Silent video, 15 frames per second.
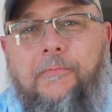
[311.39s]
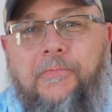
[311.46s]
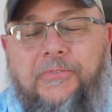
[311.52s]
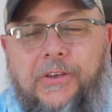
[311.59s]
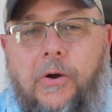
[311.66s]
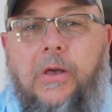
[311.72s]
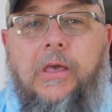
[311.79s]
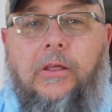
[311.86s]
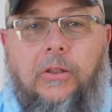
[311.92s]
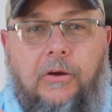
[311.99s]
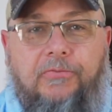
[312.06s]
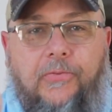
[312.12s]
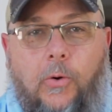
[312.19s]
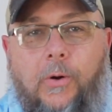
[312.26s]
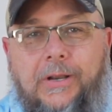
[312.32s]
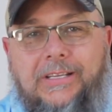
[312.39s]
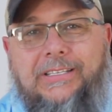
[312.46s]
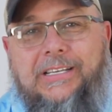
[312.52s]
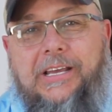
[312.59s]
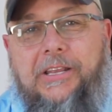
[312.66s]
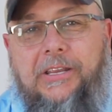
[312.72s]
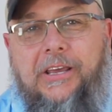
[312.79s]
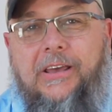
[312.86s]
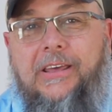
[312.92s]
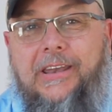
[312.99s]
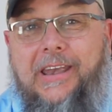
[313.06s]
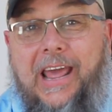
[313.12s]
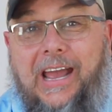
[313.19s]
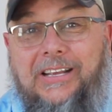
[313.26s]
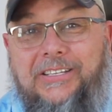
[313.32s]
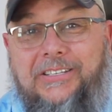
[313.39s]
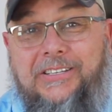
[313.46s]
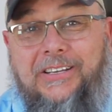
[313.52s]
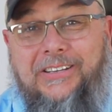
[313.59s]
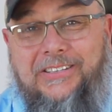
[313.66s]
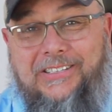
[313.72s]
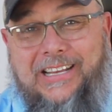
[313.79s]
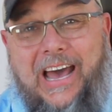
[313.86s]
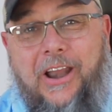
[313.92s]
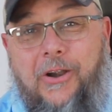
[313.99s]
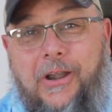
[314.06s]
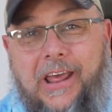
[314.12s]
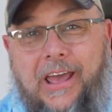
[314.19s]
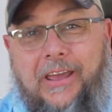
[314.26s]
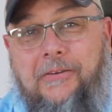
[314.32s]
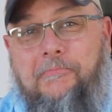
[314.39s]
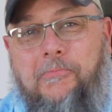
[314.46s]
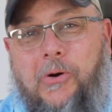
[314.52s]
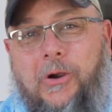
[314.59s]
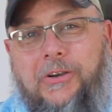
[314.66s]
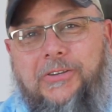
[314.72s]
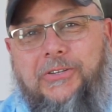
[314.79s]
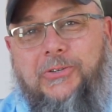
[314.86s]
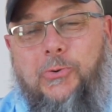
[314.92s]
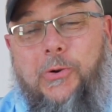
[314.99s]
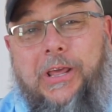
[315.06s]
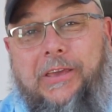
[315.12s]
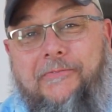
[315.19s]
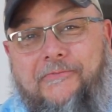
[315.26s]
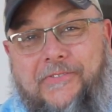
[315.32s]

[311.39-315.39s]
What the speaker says: So look forward to seeing you next Saturday, March 25th.